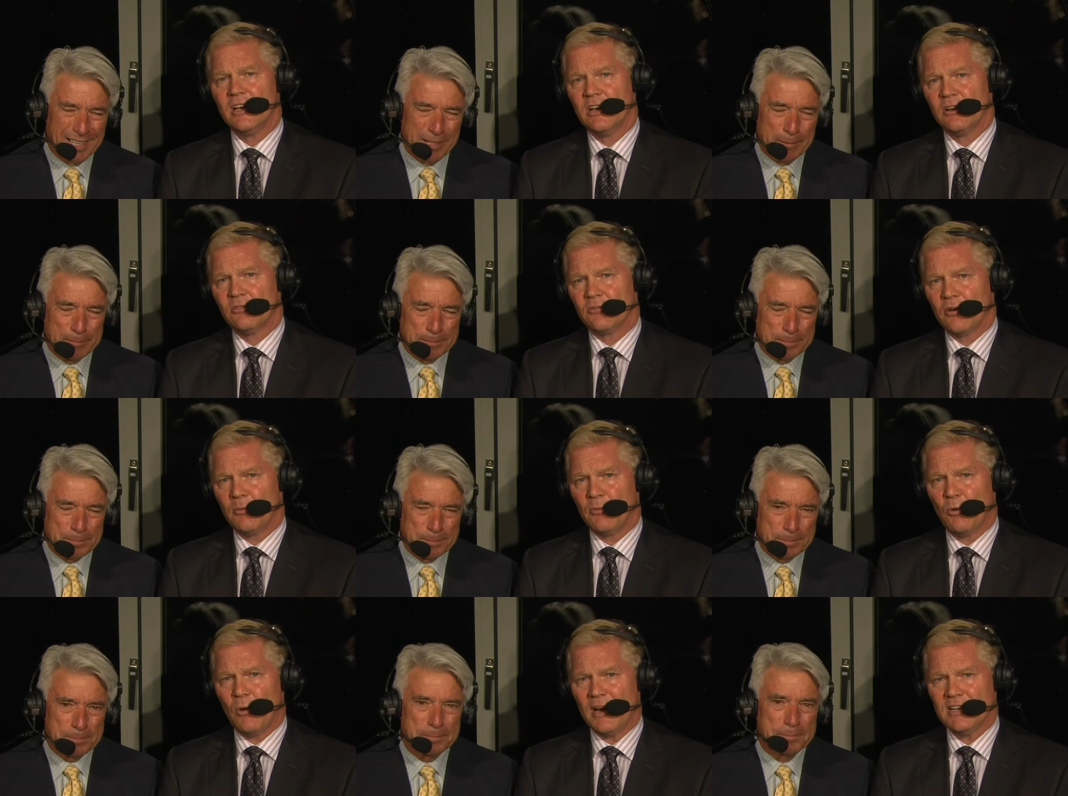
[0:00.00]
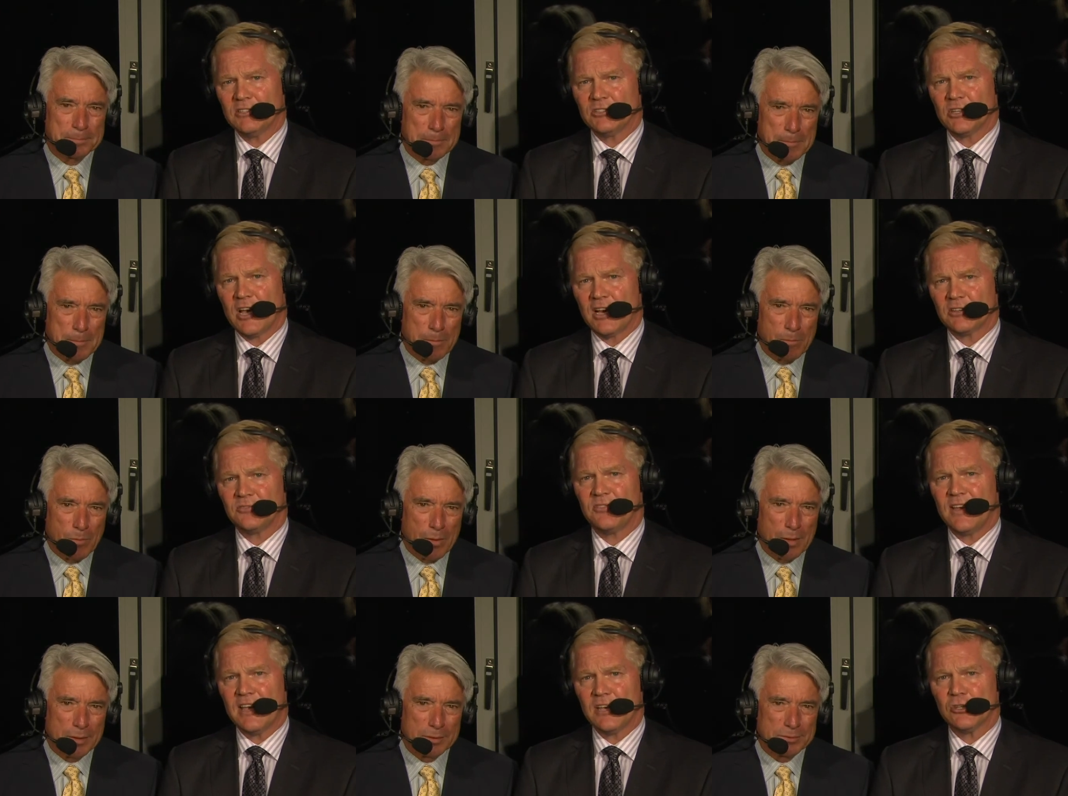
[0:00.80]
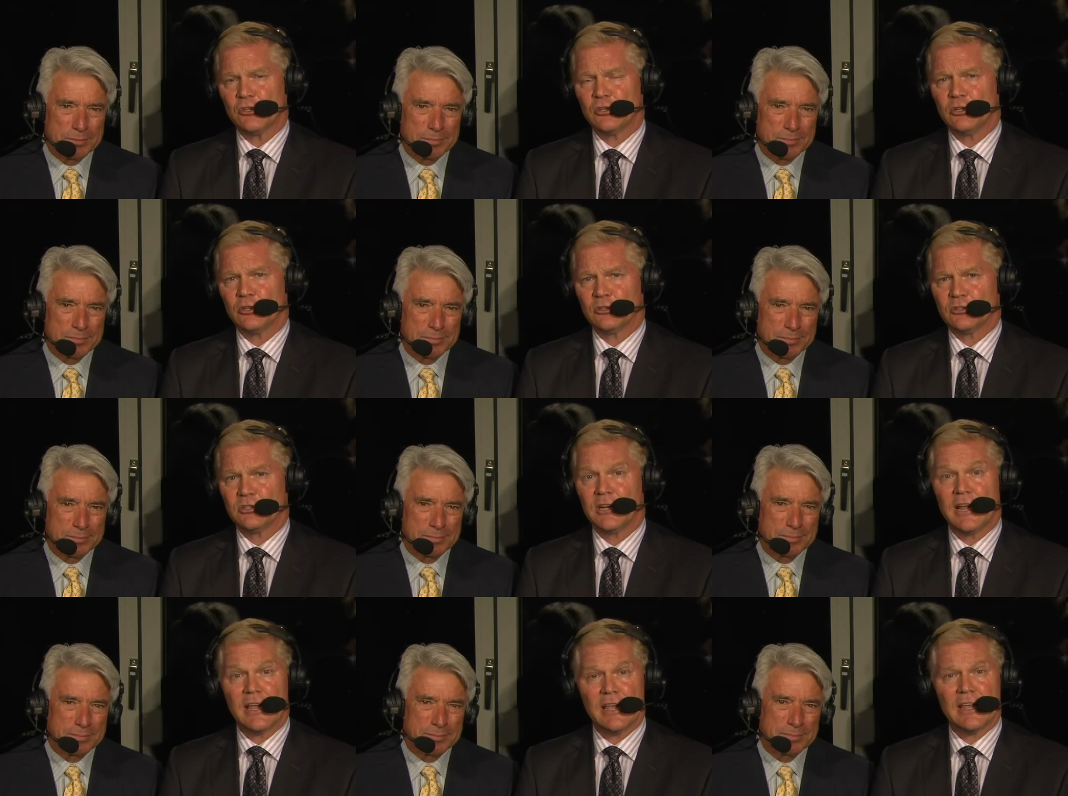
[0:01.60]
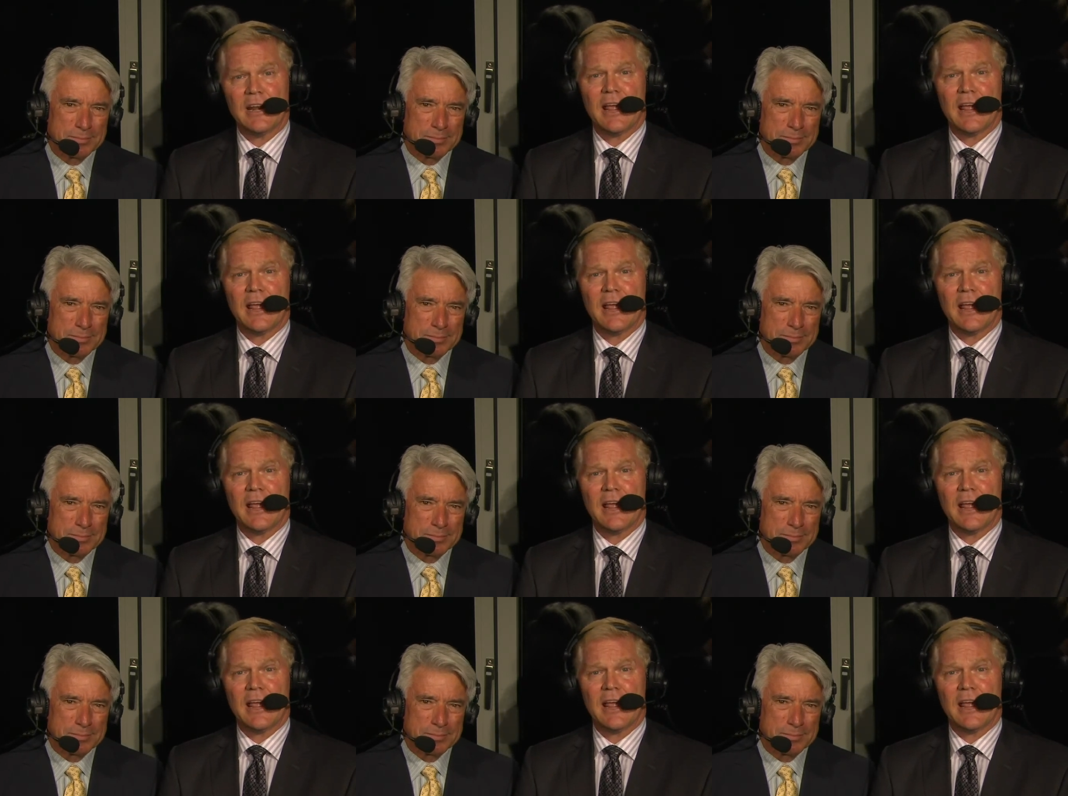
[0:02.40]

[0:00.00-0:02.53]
Speaker 1: from the White Sox fans here today.